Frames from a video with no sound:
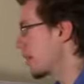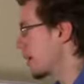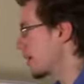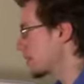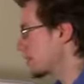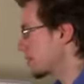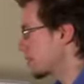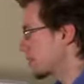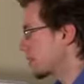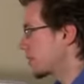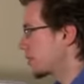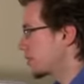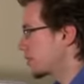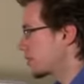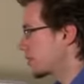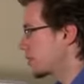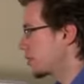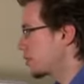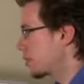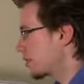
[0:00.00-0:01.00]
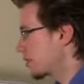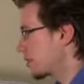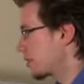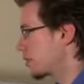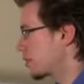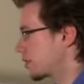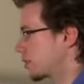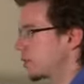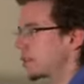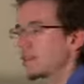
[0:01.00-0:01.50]
It has two
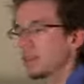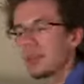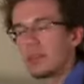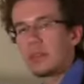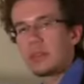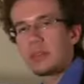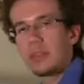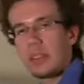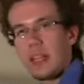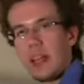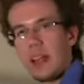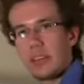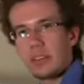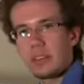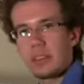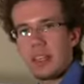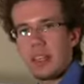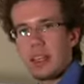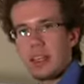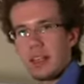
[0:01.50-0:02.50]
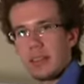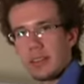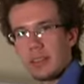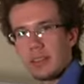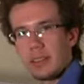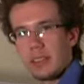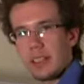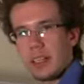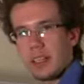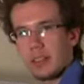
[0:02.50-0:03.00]
staffs, okay,
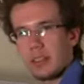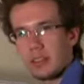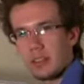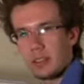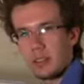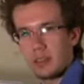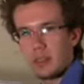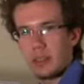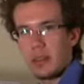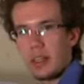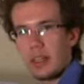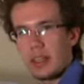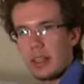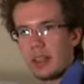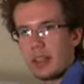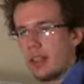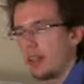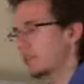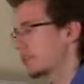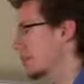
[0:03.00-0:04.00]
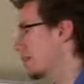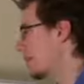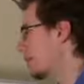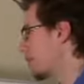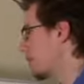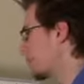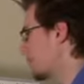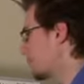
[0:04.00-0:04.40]
together. So the right hand and left hand.